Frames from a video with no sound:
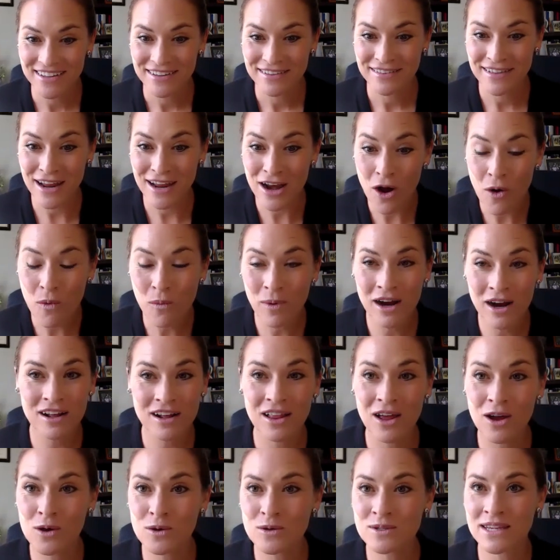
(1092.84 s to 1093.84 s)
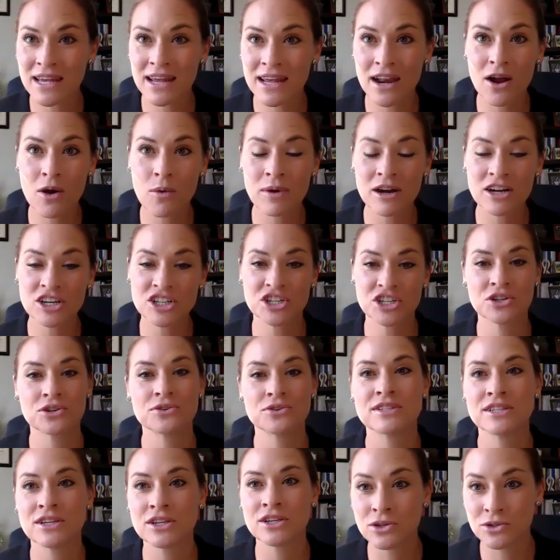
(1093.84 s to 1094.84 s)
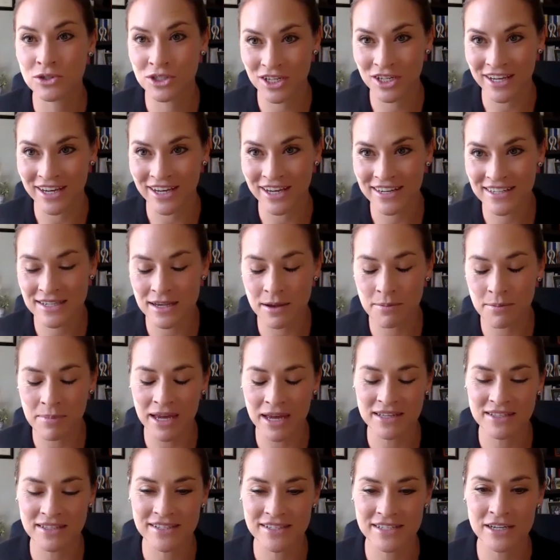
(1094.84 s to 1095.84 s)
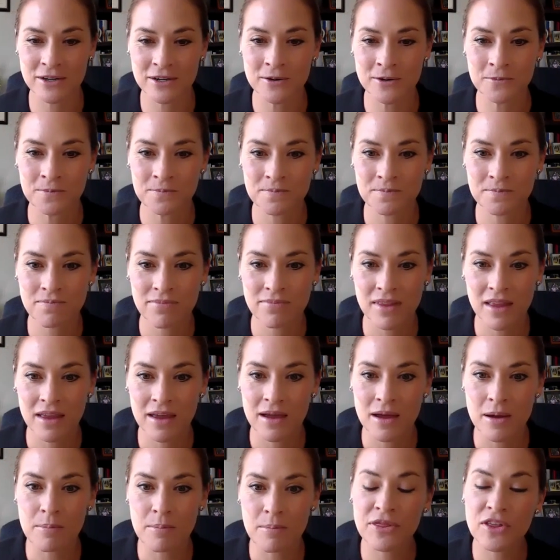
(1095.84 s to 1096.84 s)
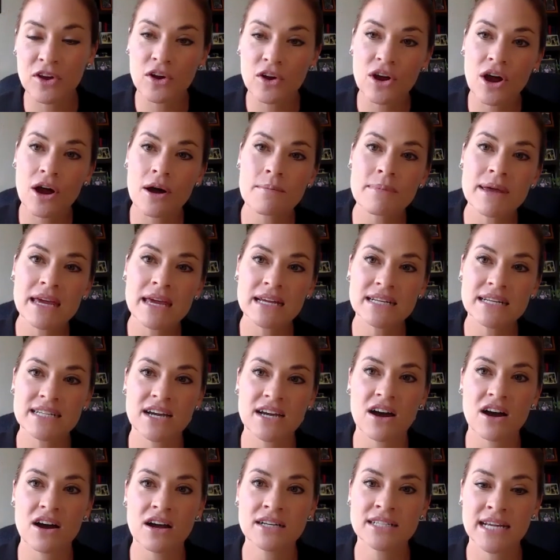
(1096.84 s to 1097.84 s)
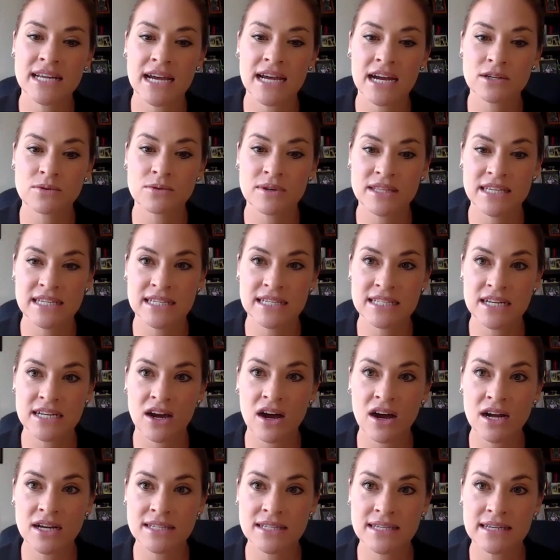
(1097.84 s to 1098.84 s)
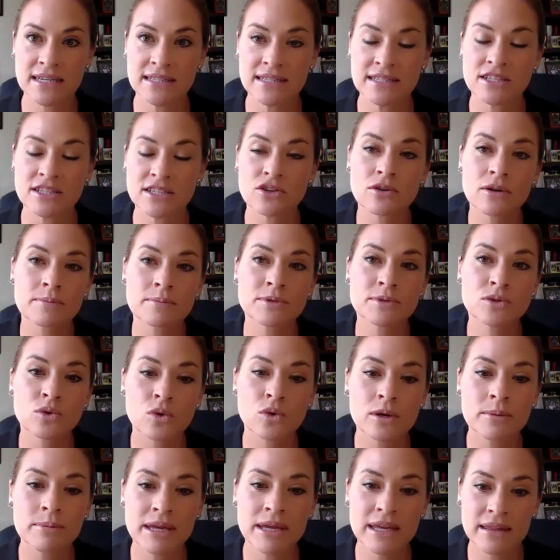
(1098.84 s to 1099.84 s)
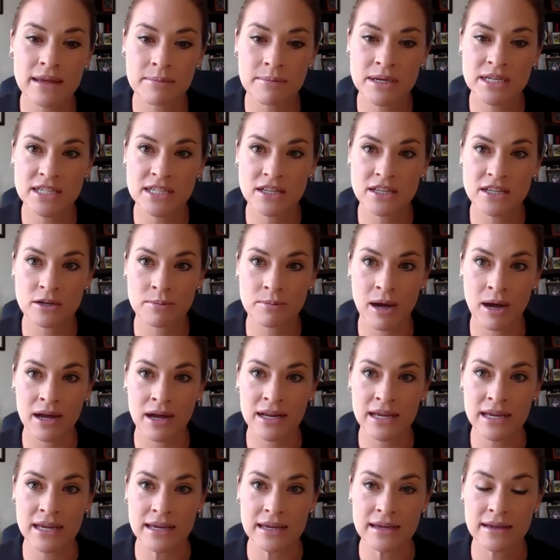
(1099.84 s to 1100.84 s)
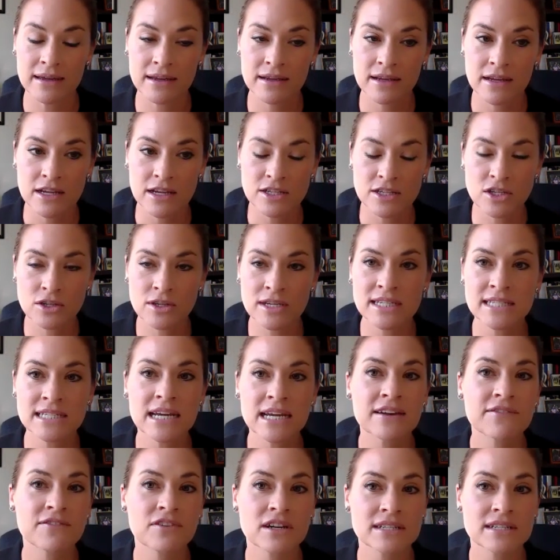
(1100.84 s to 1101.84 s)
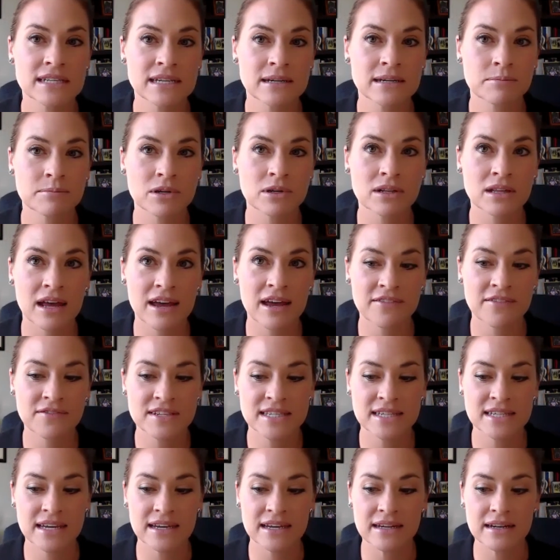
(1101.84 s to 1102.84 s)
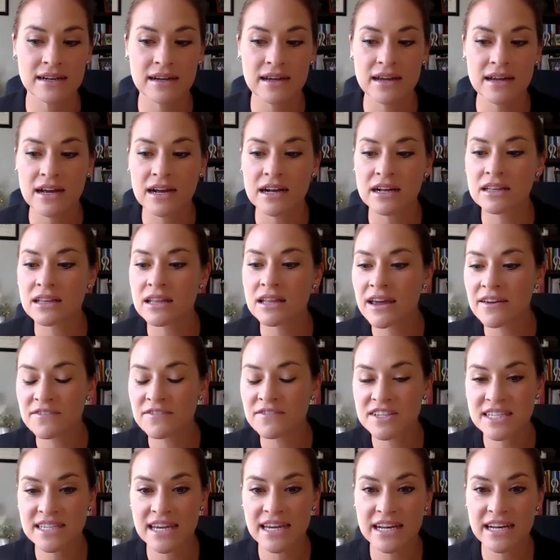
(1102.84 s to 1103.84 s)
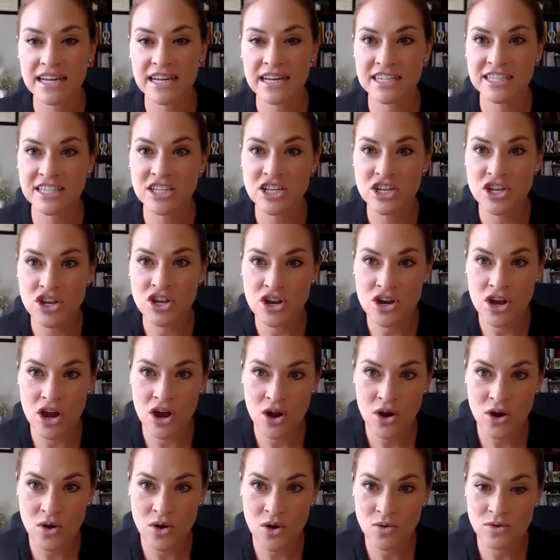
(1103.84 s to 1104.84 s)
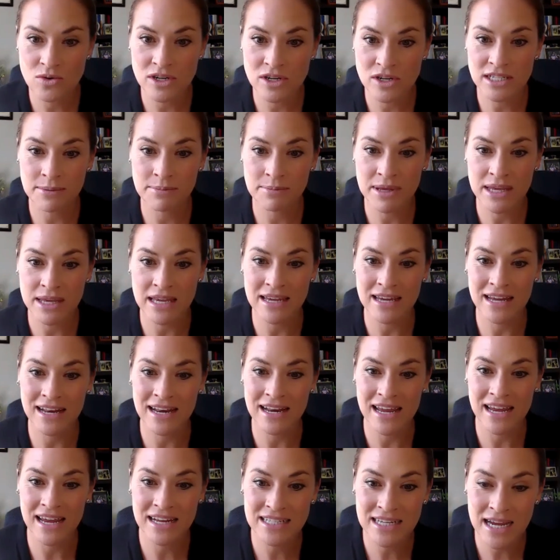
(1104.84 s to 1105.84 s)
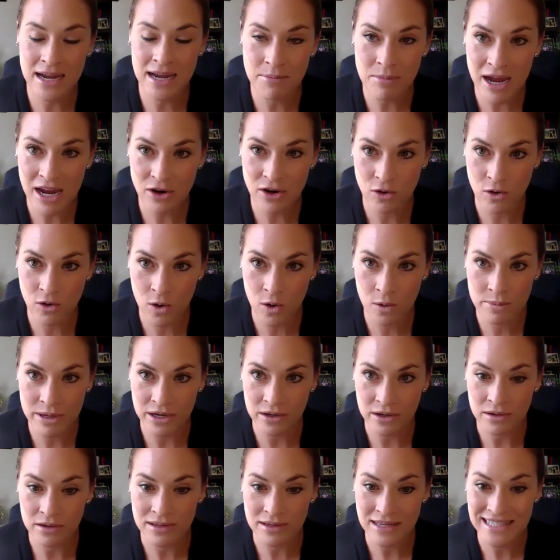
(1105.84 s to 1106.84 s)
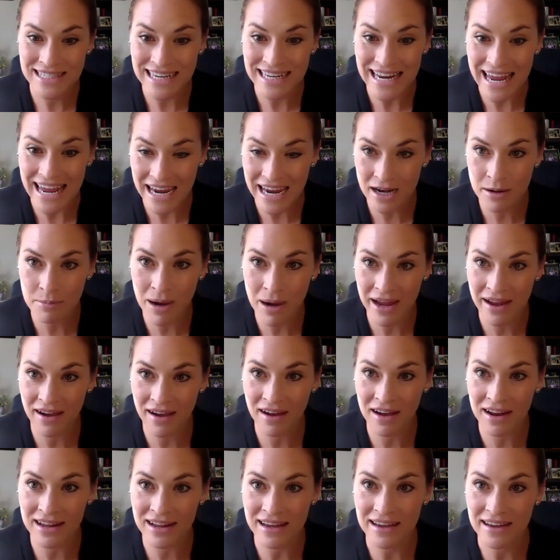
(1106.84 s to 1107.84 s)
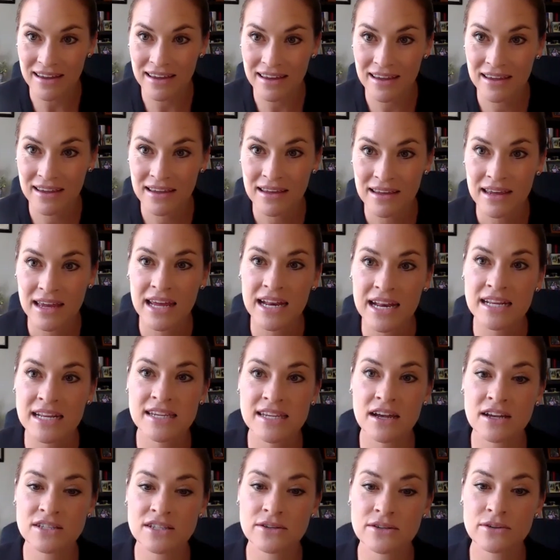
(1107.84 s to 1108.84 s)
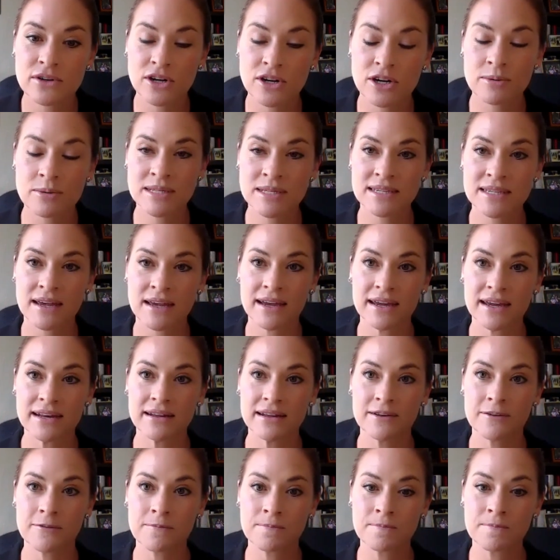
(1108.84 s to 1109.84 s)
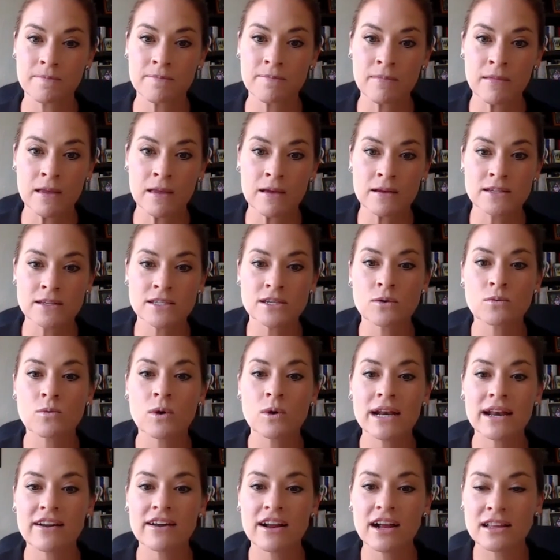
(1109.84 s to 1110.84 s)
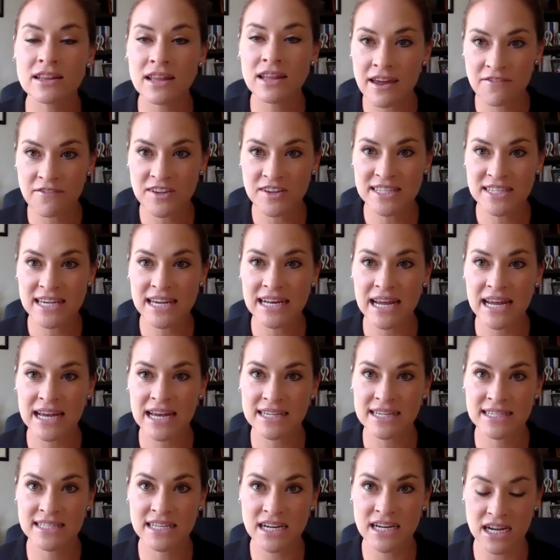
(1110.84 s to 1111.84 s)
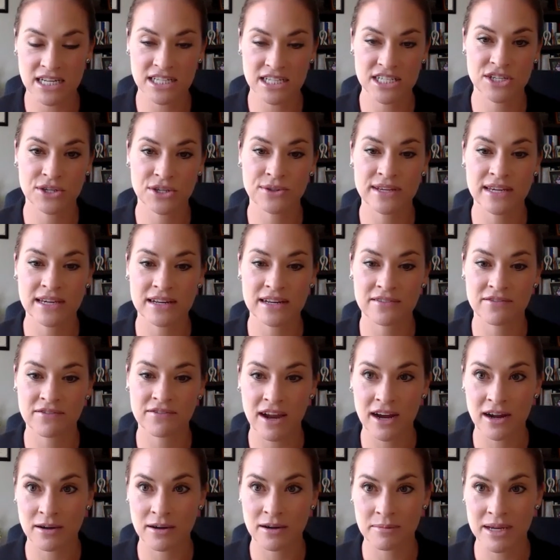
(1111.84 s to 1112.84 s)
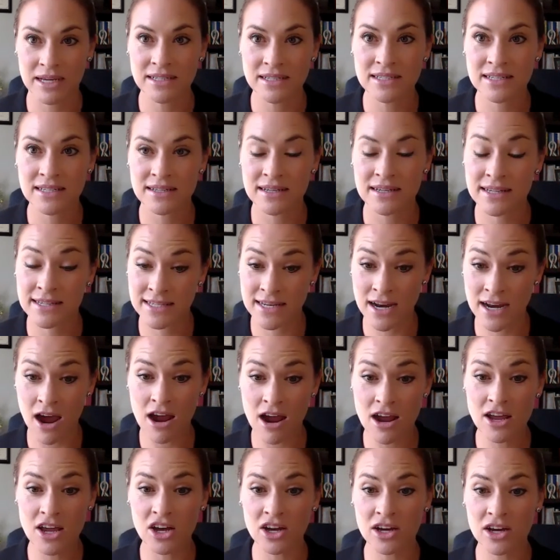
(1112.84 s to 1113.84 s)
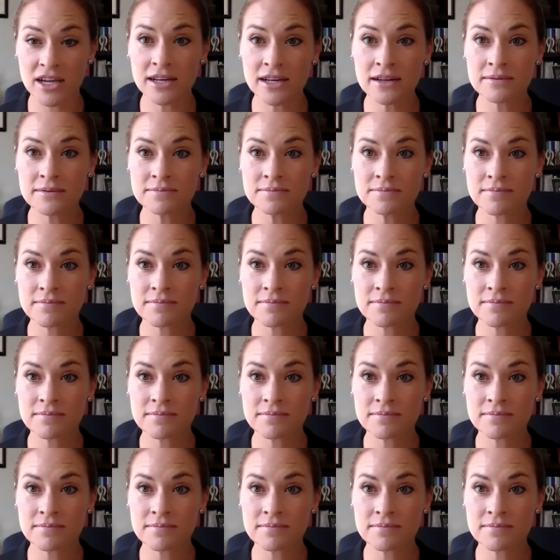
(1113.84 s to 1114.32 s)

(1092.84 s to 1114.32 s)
They don't wear clothes. They don't wear shoes. Usually, some pets do, but they're coming into contact with these toxins. They're absorbing them into their body. So let's take, for example, glyphosate. Glyphosate is known to be an antimicrobial. It's an antibiotic, and it's also an herbicide. So what glyphosate has done to the environment is not good.